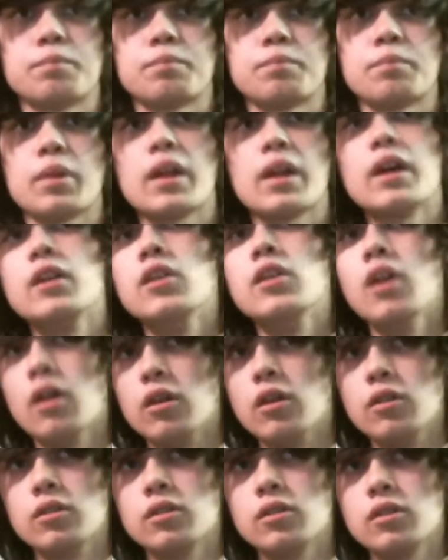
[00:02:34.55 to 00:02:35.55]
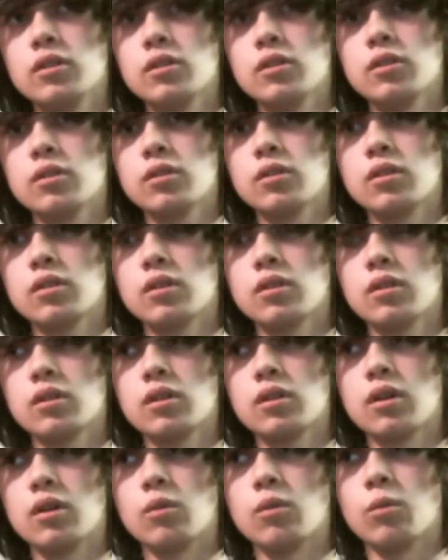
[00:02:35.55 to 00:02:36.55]
play a note
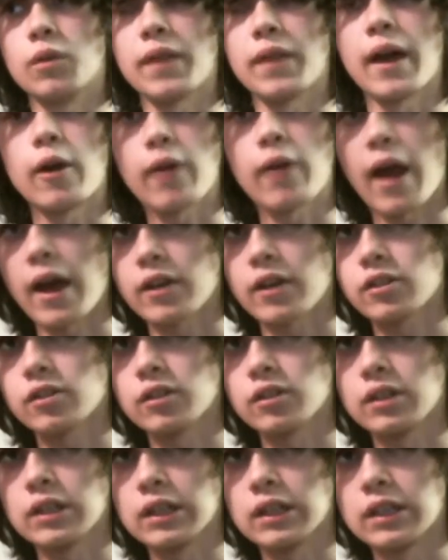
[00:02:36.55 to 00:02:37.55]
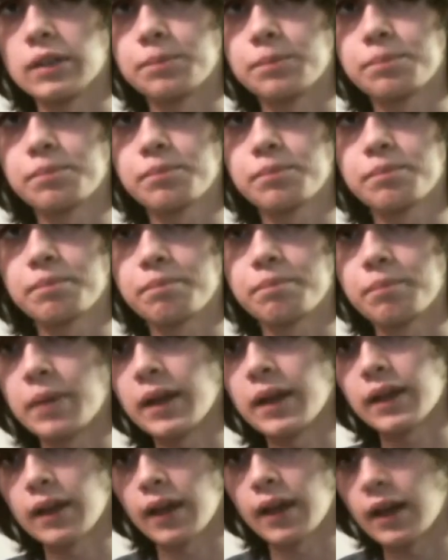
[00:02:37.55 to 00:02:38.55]
without actually
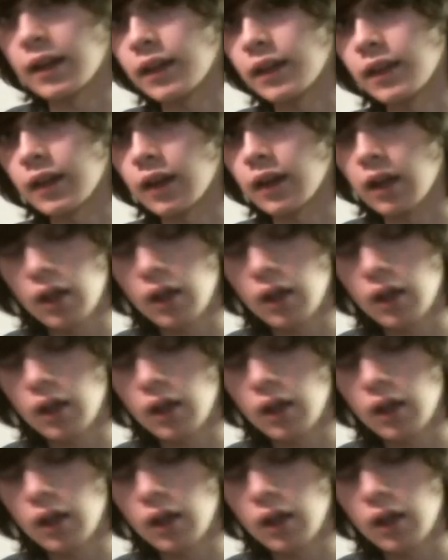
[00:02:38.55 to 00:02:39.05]
picking anything.